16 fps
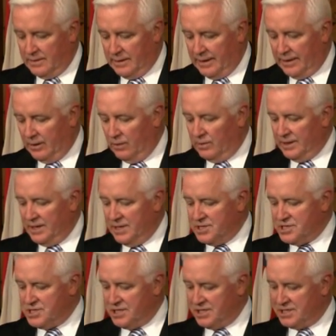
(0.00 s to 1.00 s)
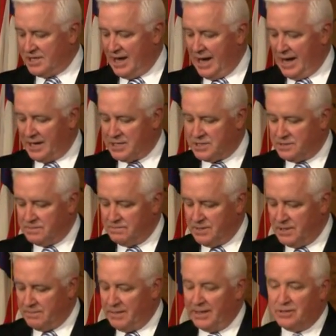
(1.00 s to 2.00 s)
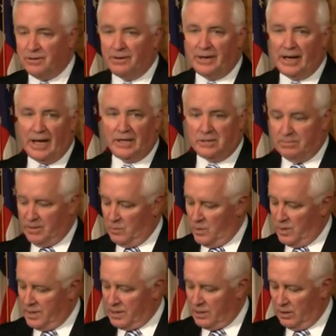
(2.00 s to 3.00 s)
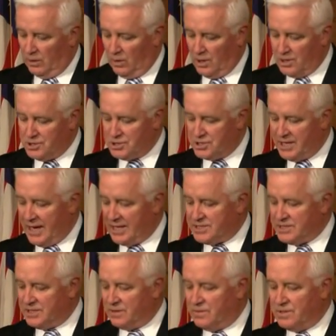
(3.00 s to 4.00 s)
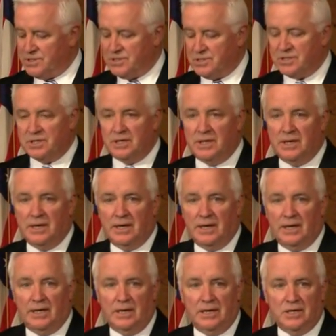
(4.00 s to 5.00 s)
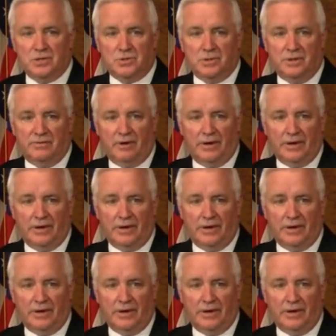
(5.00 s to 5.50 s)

Not only is it a tax, but it may turn out to be one of the largest tax increases in the history of